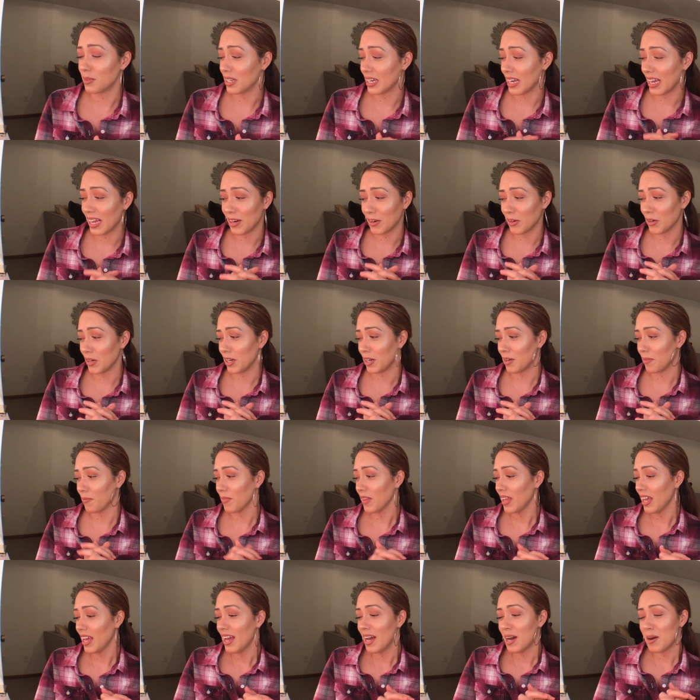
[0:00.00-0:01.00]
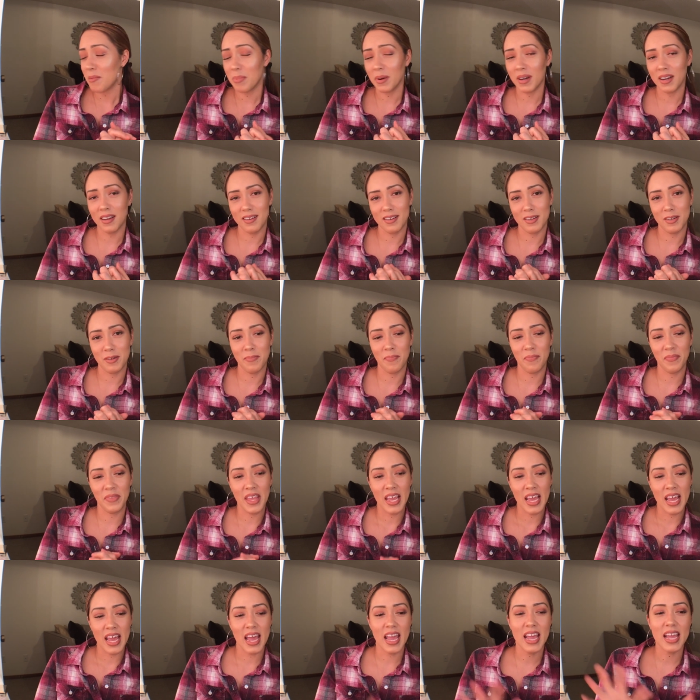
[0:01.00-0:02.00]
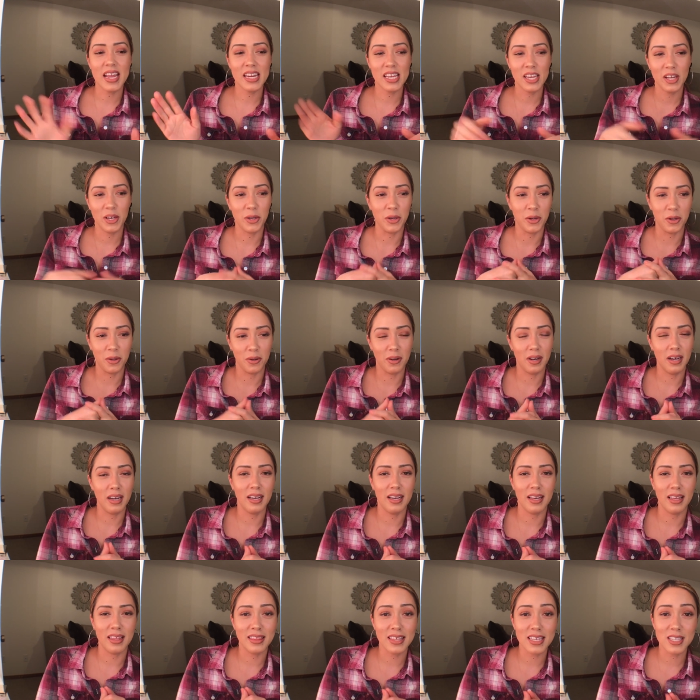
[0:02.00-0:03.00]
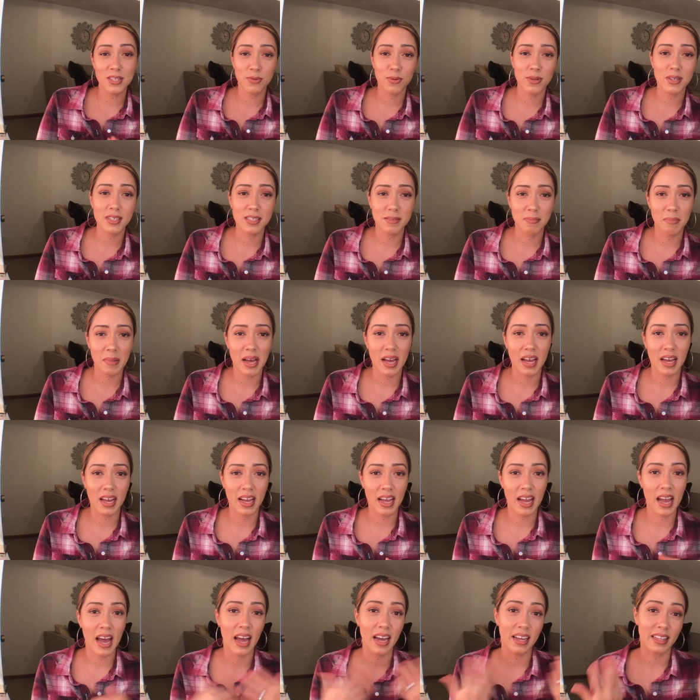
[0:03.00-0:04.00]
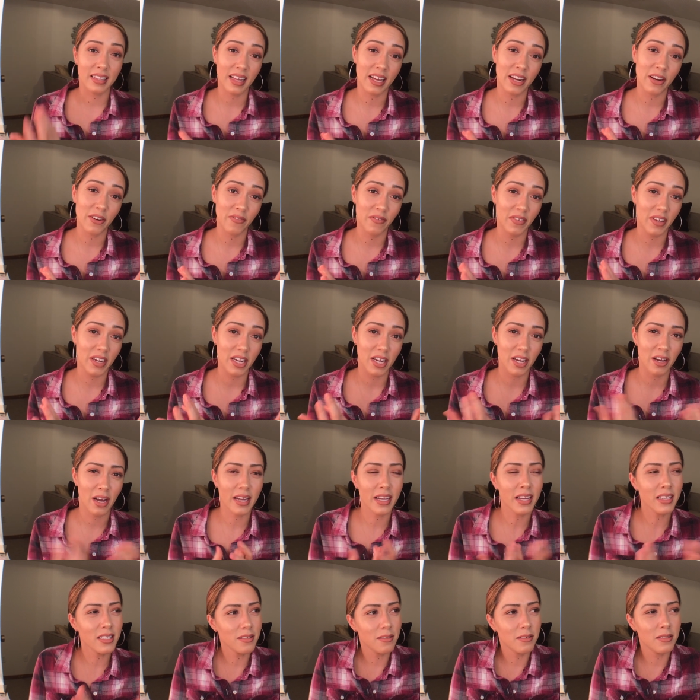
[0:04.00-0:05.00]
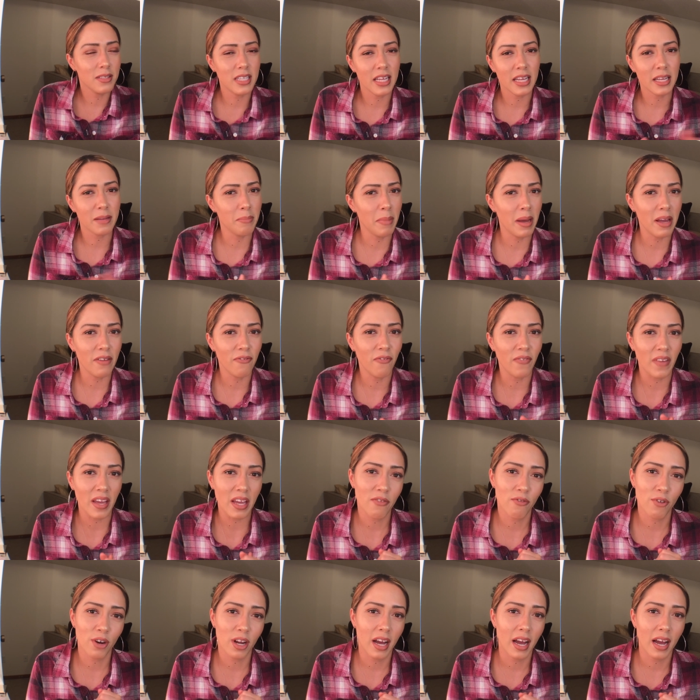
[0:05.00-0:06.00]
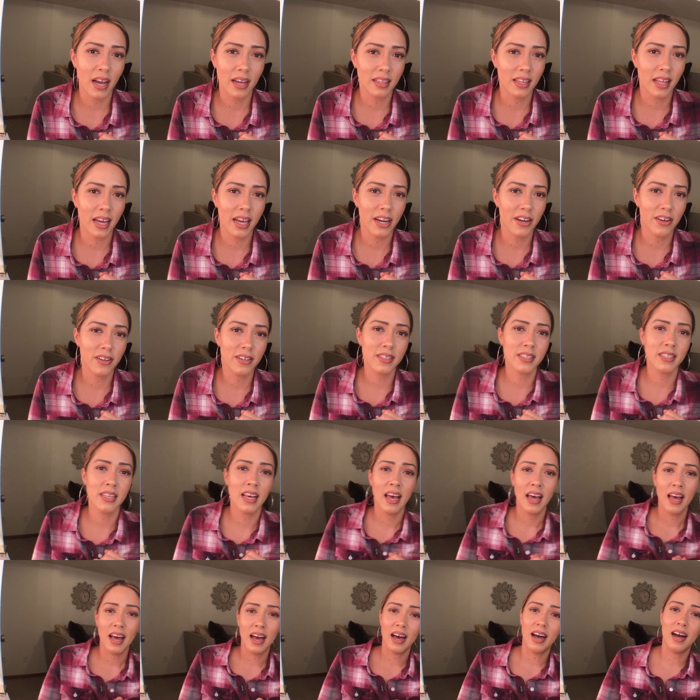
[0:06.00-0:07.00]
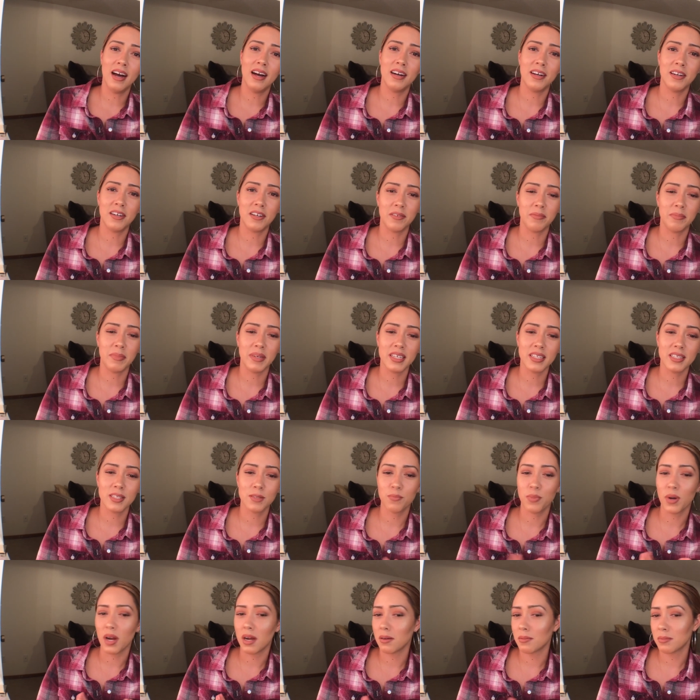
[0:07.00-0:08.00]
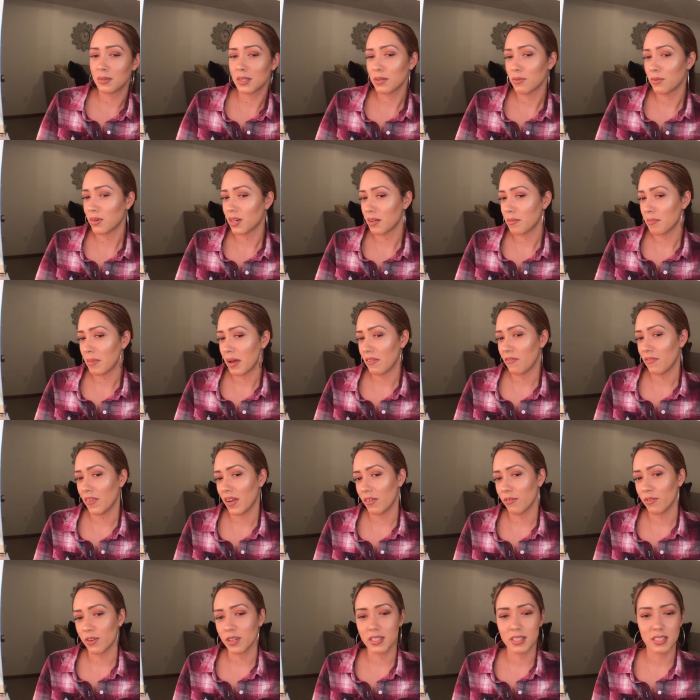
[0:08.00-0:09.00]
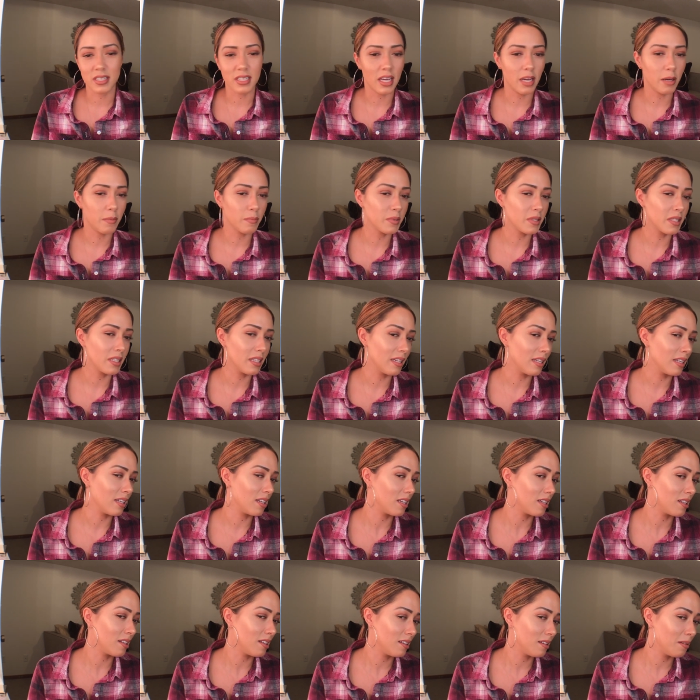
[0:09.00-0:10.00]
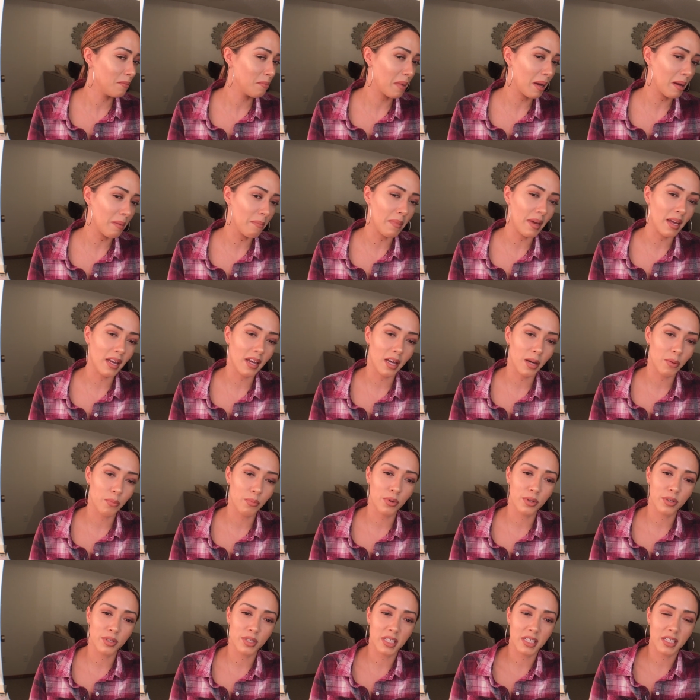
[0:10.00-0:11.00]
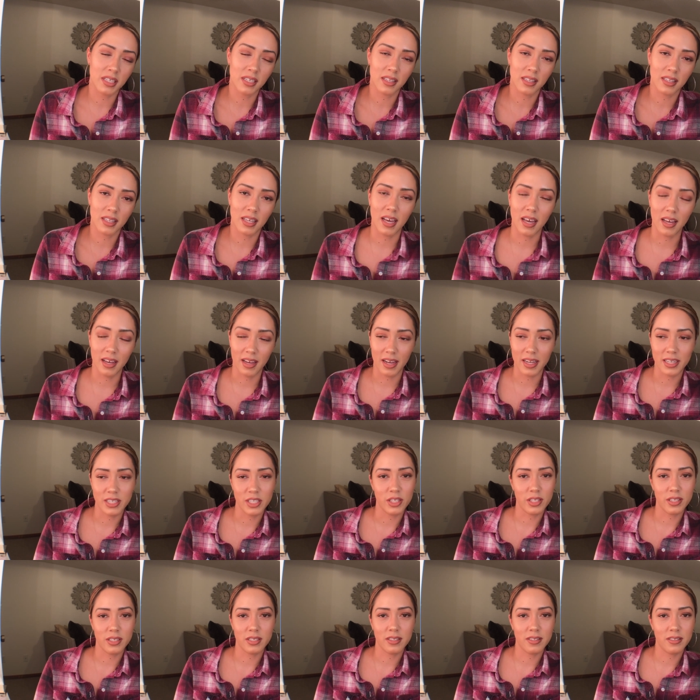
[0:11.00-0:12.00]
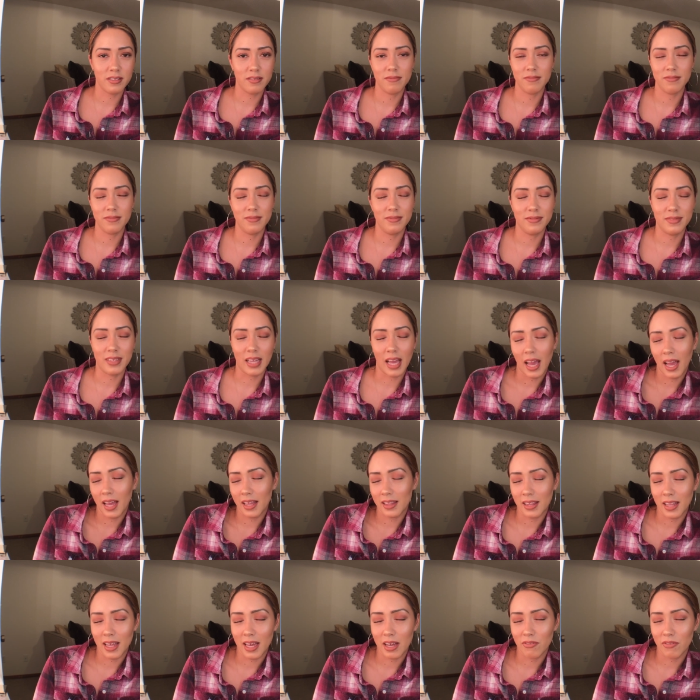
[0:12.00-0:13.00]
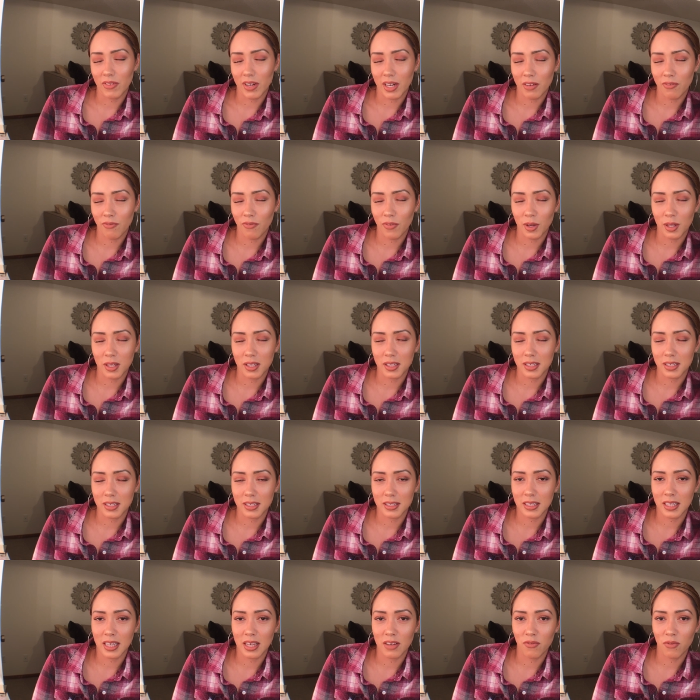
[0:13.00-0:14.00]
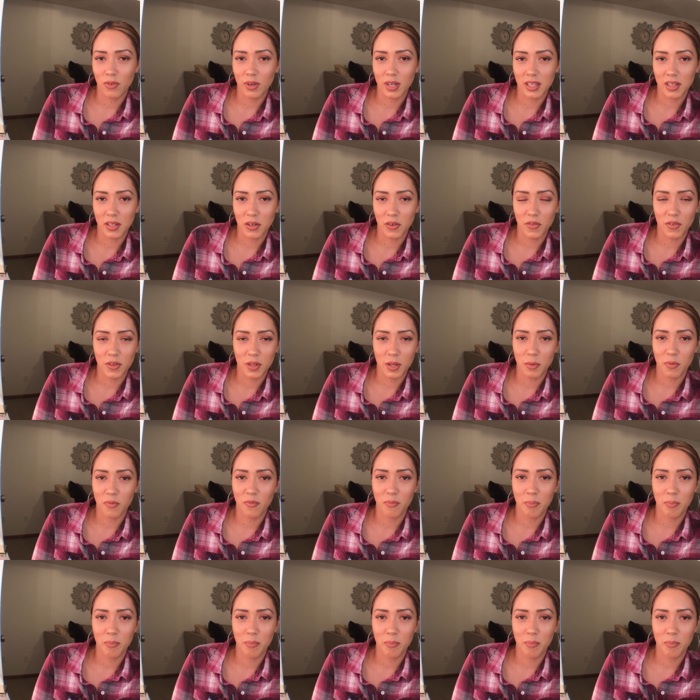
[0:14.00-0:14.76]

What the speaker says: one. I don't know. But anywho, this was my highlighter video. I guess it's like my favorite highlighters. It's probably one of my favorite steps in my makeup routine that I love and I've fallen in love with over the